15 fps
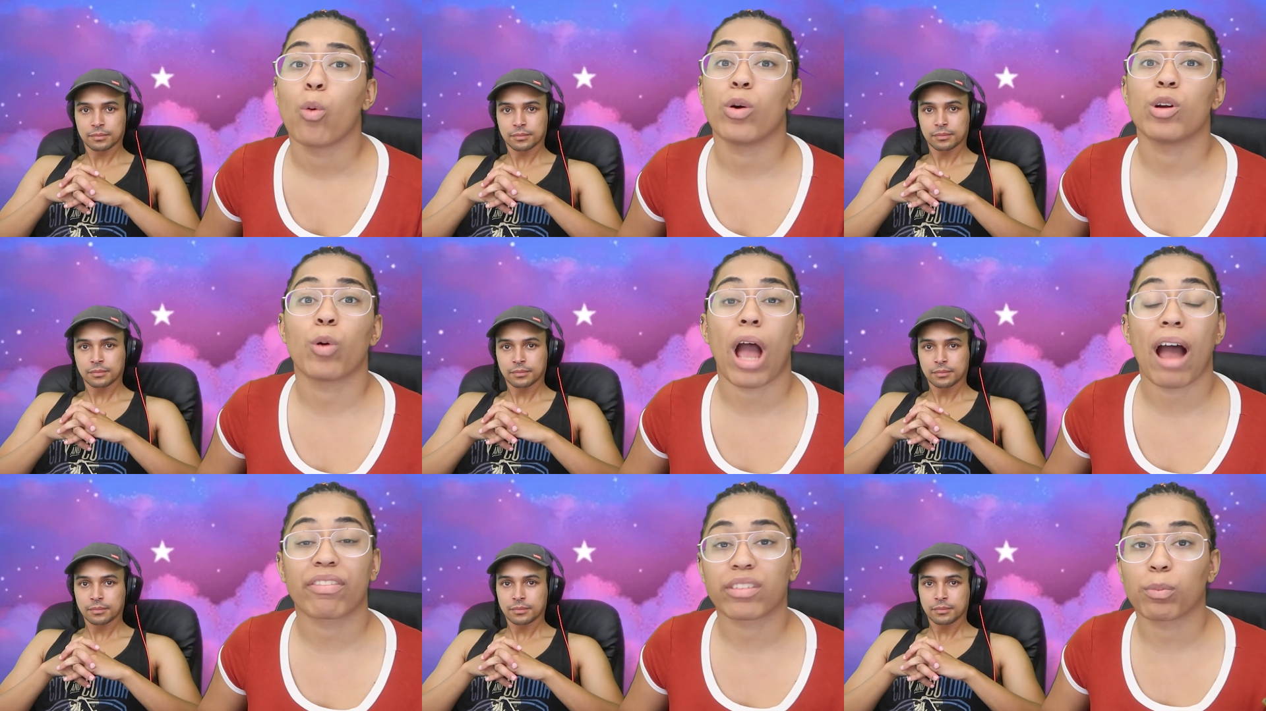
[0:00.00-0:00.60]
Speaker 1: we
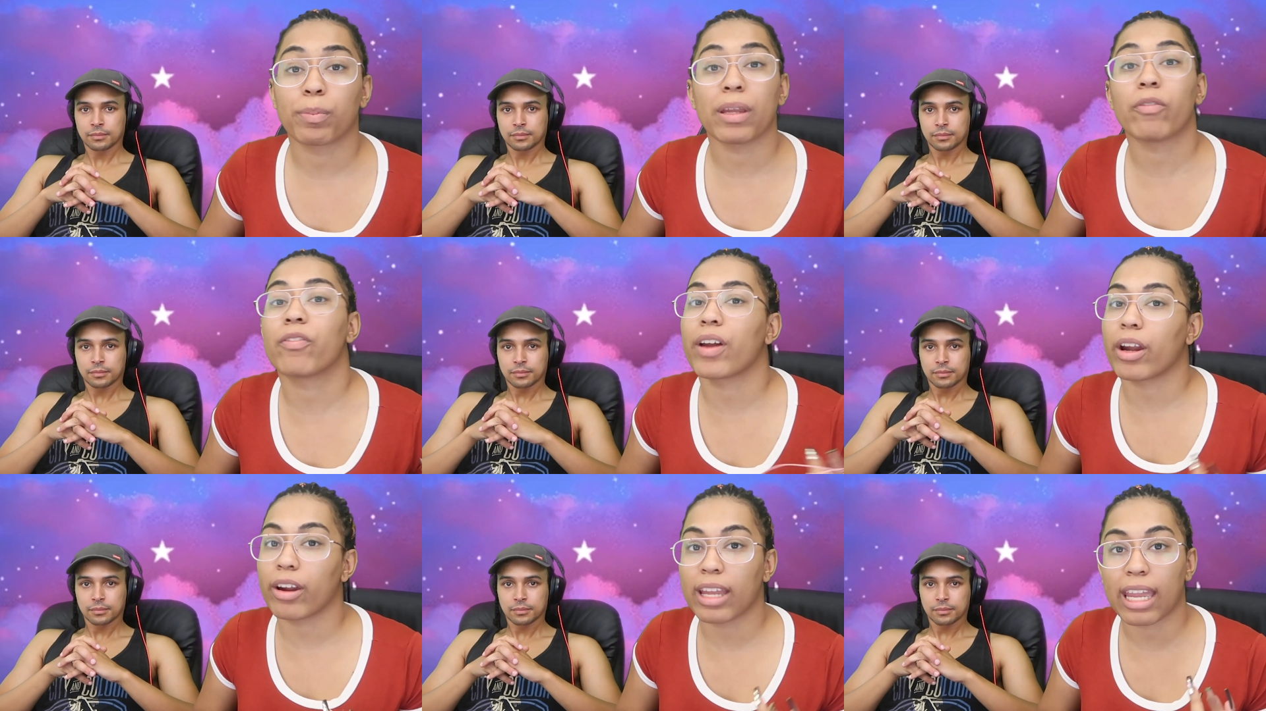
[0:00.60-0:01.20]
have to be
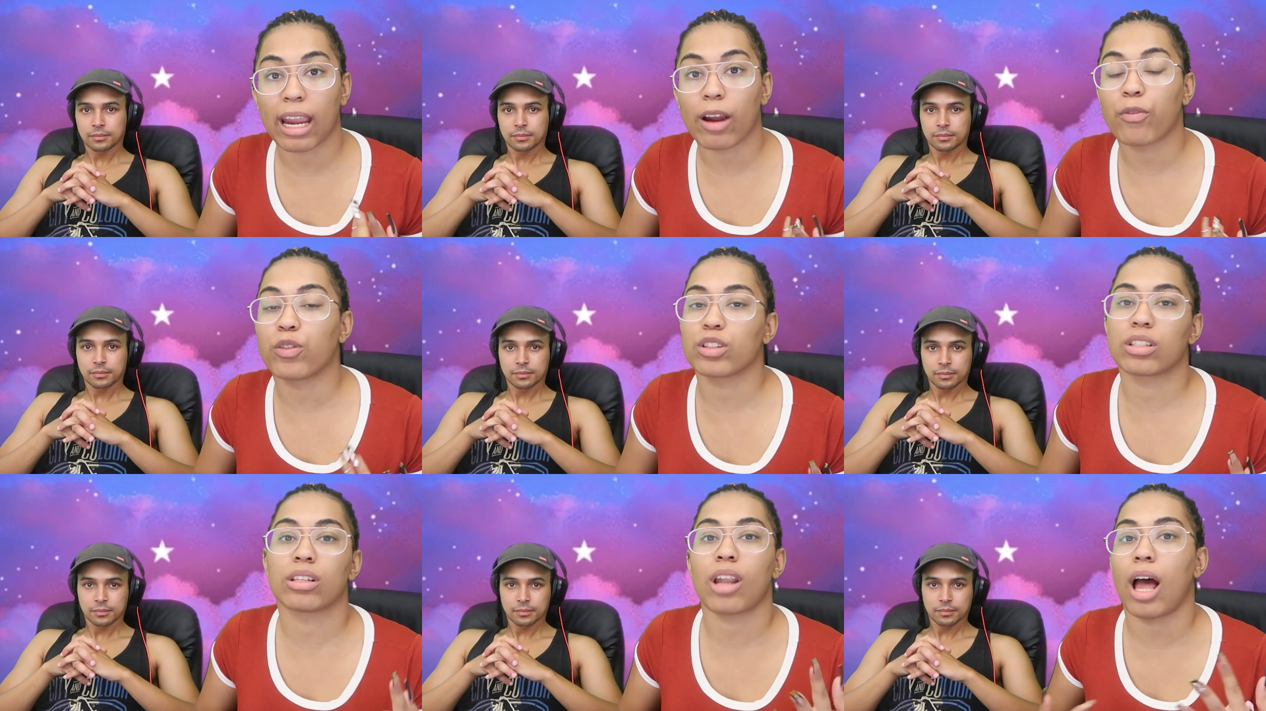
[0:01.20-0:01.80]
very
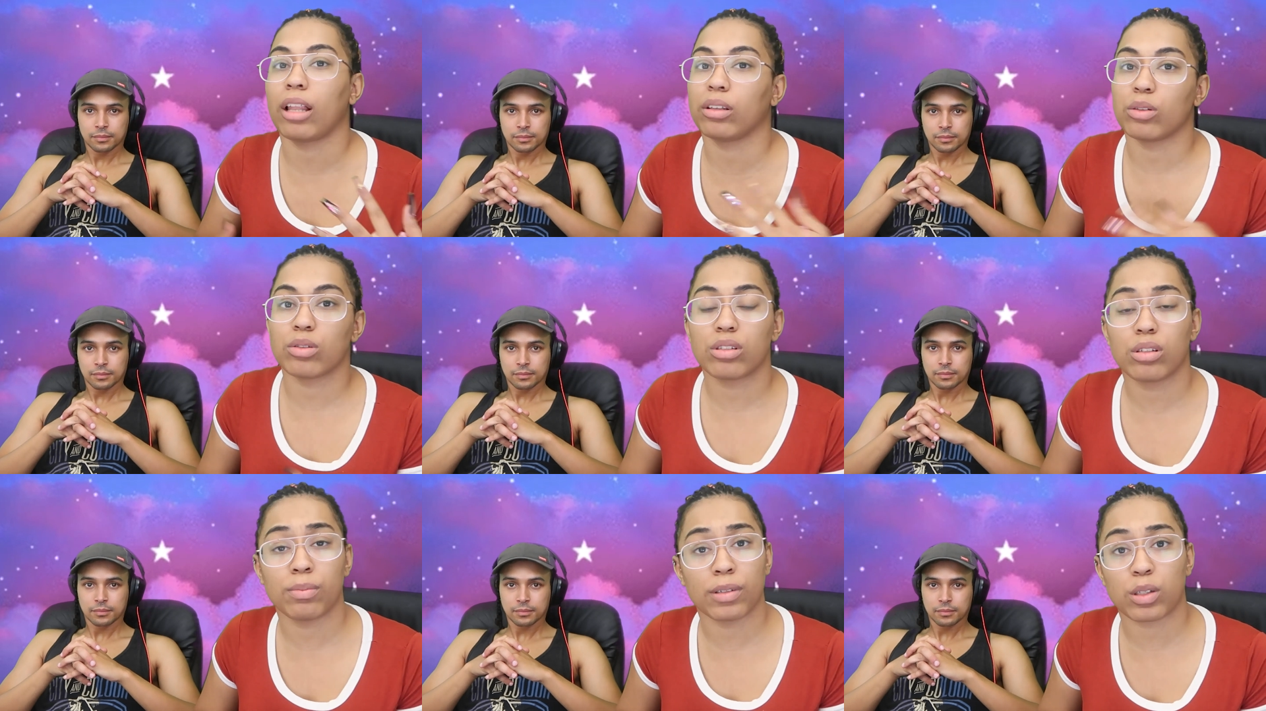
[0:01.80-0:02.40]
careful to not
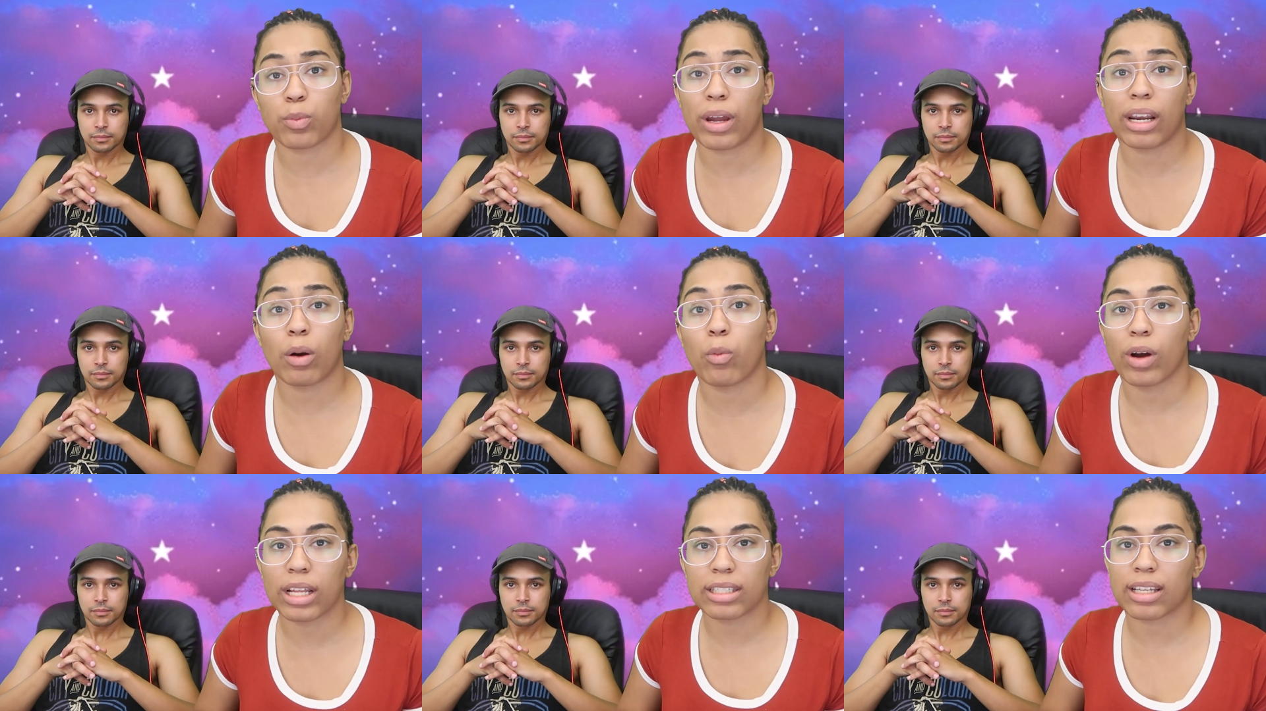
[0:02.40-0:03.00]
lose too much weight
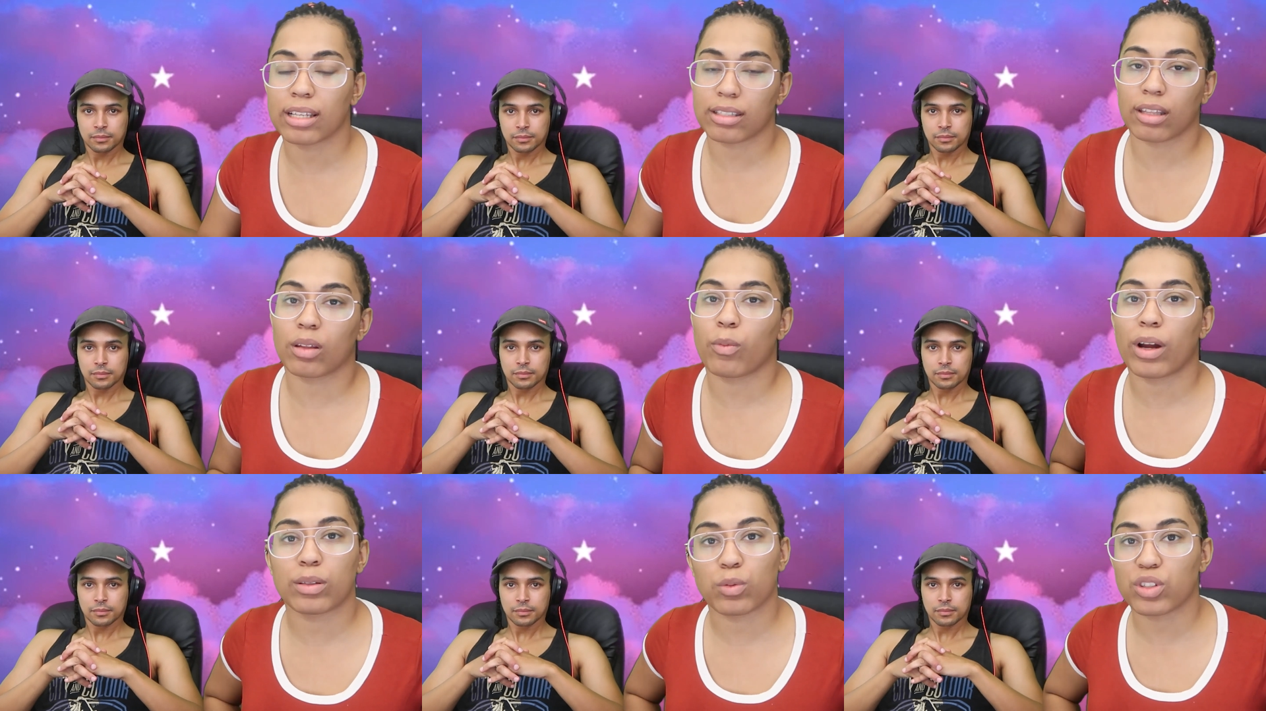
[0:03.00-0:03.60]
at once because
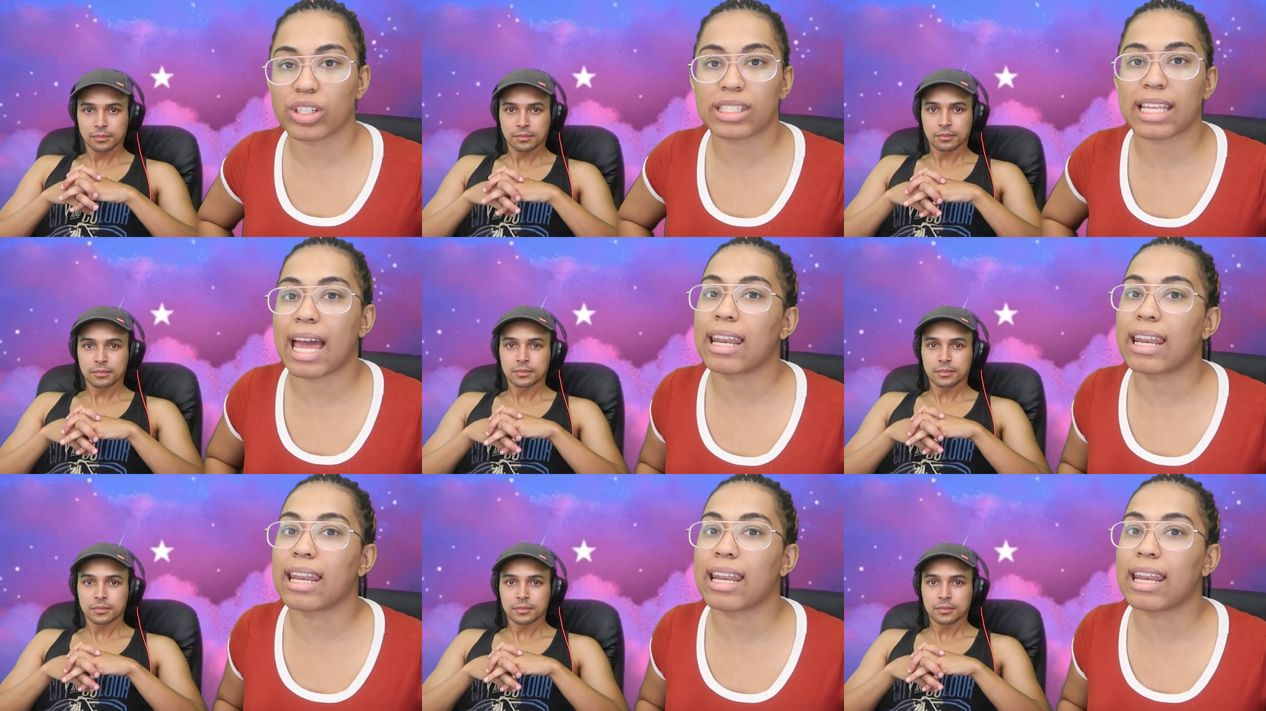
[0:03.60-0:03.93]
otherwise we'll just